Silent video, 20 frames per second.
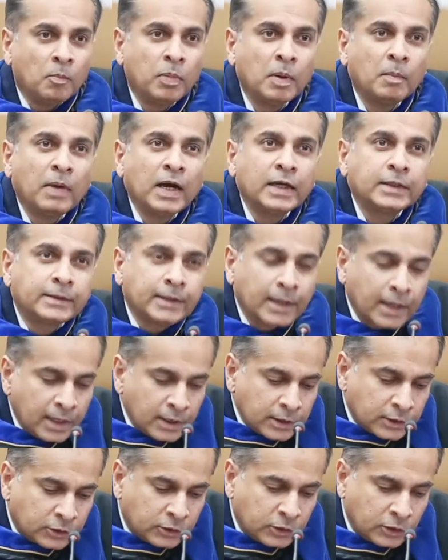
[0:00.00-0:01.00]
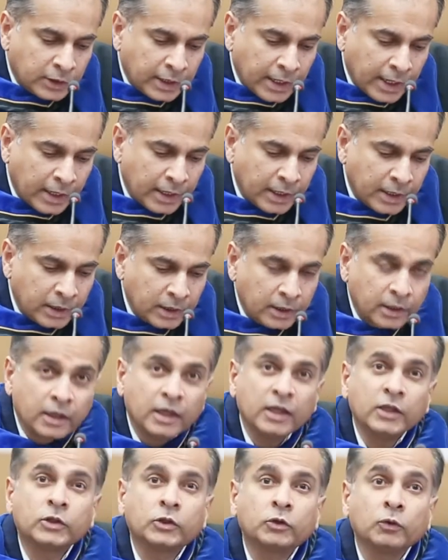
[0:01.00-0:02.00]
But my task today
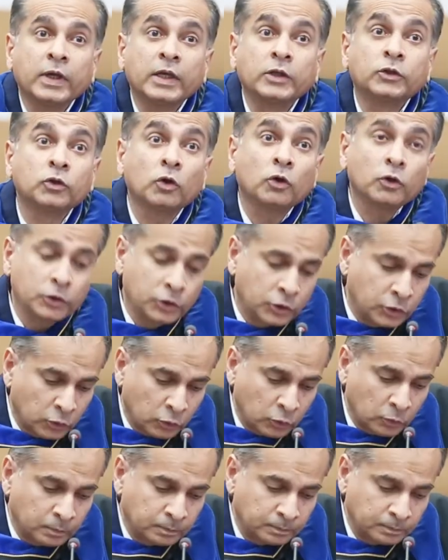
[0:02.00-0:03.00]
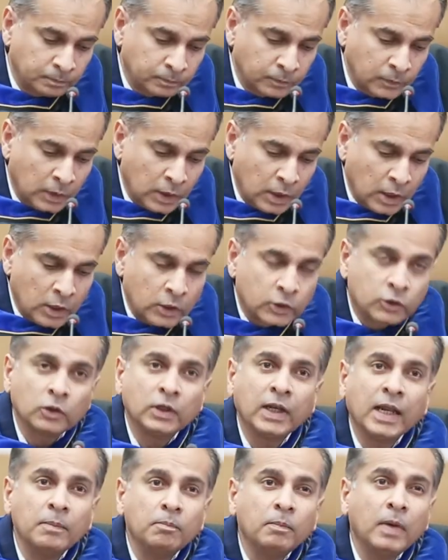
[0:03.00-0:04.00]
is to exhort you. So
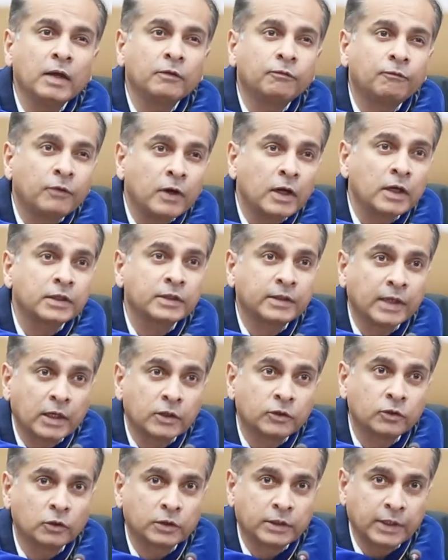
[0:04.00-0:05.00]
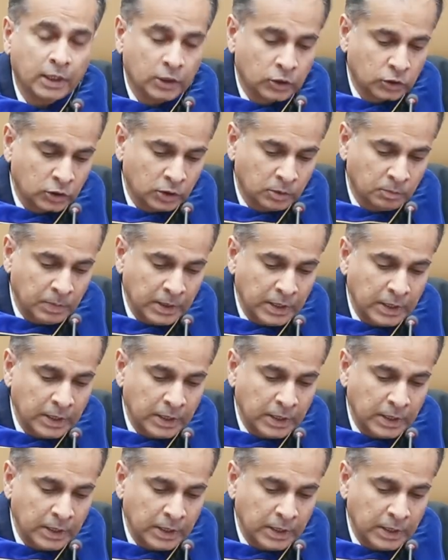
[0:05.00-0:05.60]
let my first exhortation